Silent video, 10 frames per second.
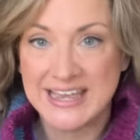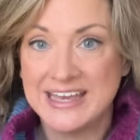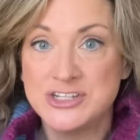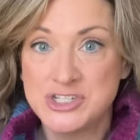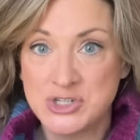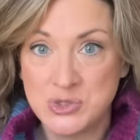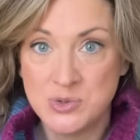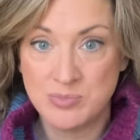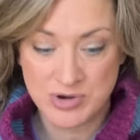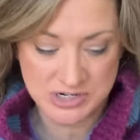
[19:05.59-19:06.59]
I had
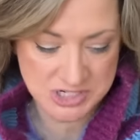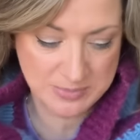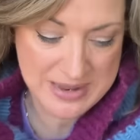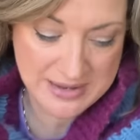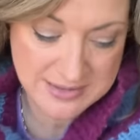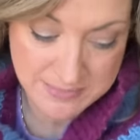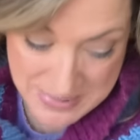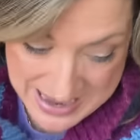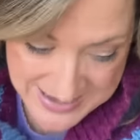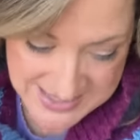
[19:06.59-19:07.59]
two project
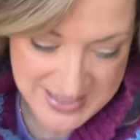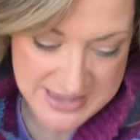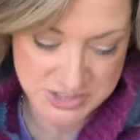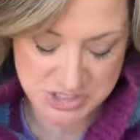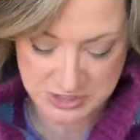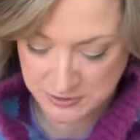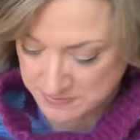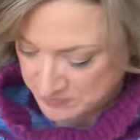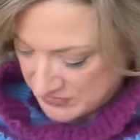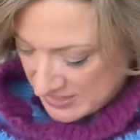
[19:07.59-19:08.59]
bags last
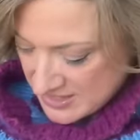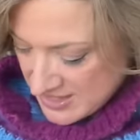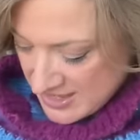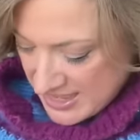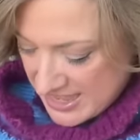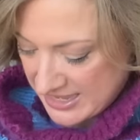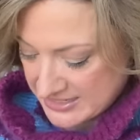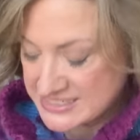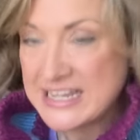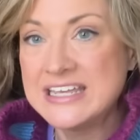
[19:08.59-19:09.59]
year.
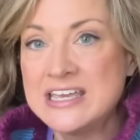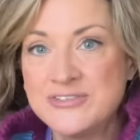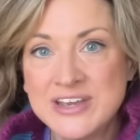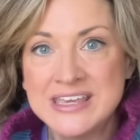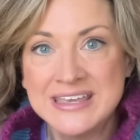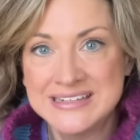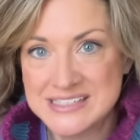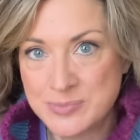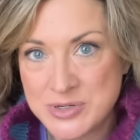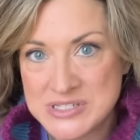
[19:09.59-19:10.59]
And if I can get
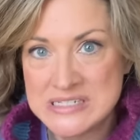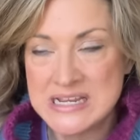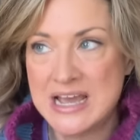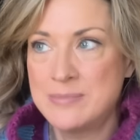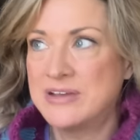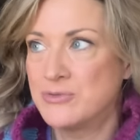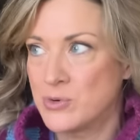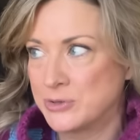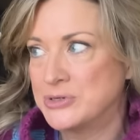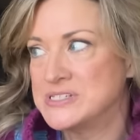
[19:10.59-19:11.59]
zippers in time, I've
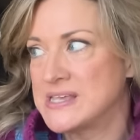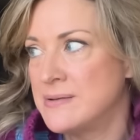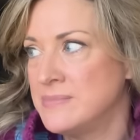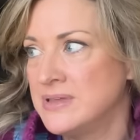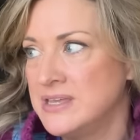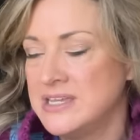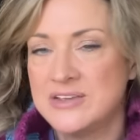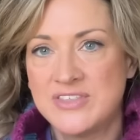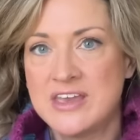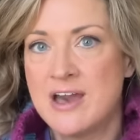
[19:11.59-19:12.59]
ordered some.
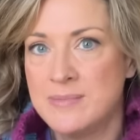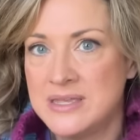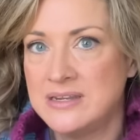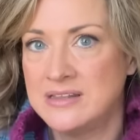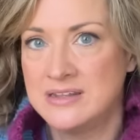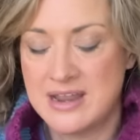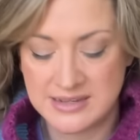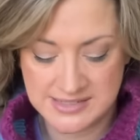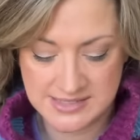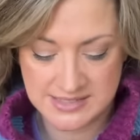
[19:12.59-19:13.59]
If they come in the
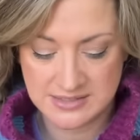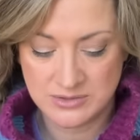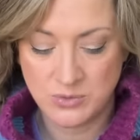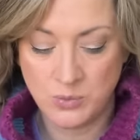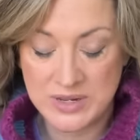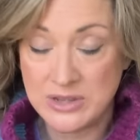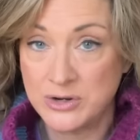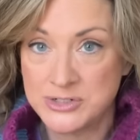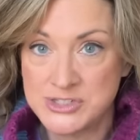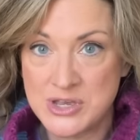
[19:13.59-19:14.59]
next week
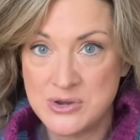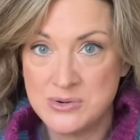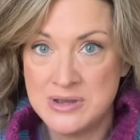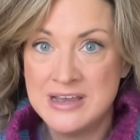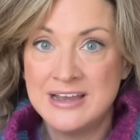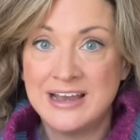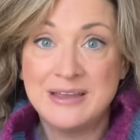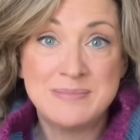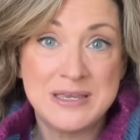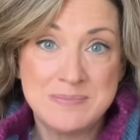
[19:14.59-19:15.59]
or so, I
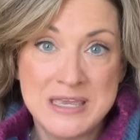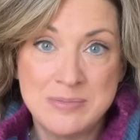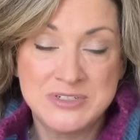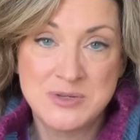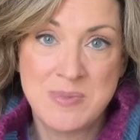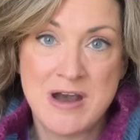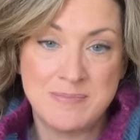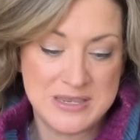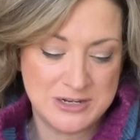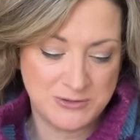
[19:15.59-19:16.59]
might be able to
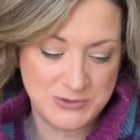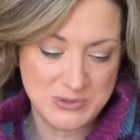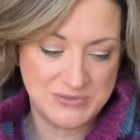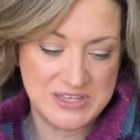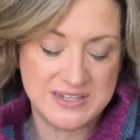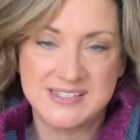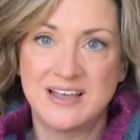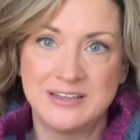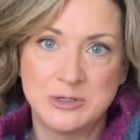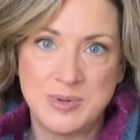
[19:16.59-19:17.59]
pop in a few of these
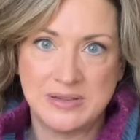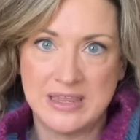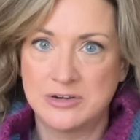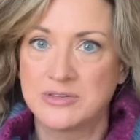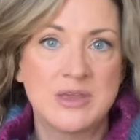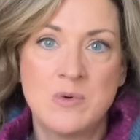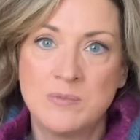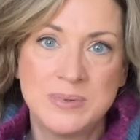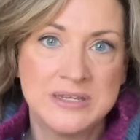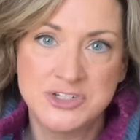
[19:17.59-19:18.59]
a little bit later. They
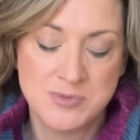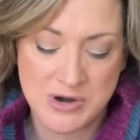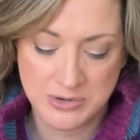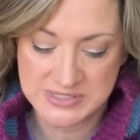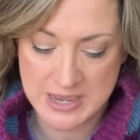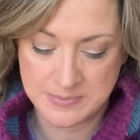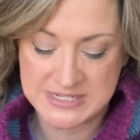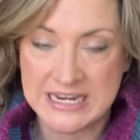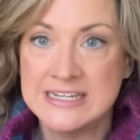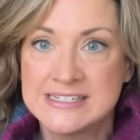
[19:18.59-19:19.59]
won't be in tomorrow's
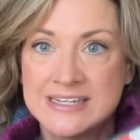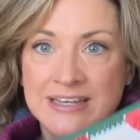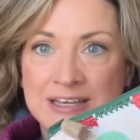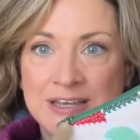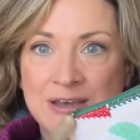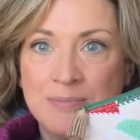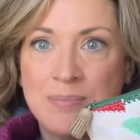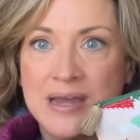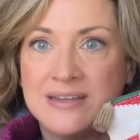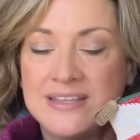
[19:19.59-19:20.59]
update,
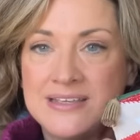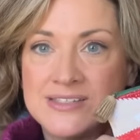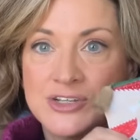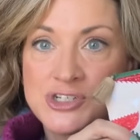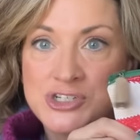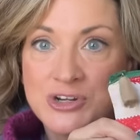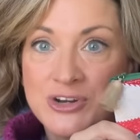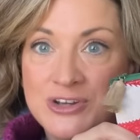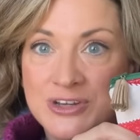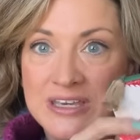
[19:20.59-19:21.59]
but these sugar
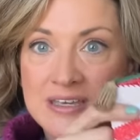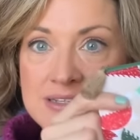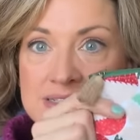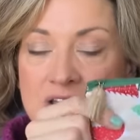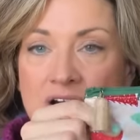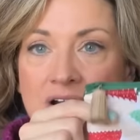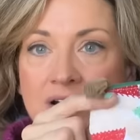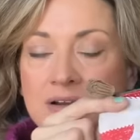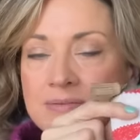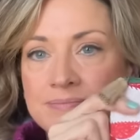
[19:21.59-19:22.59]
cookies
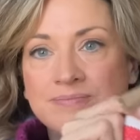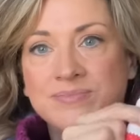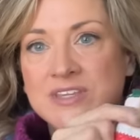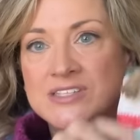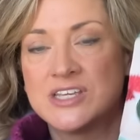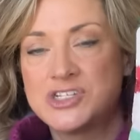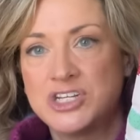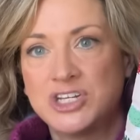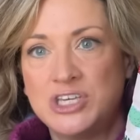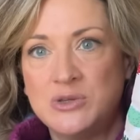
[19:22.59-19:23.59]
are such
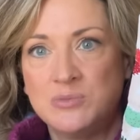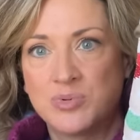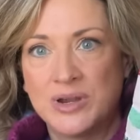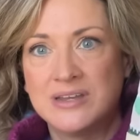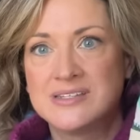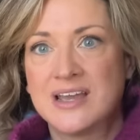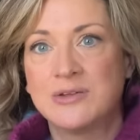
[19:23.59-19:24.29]
a cute print.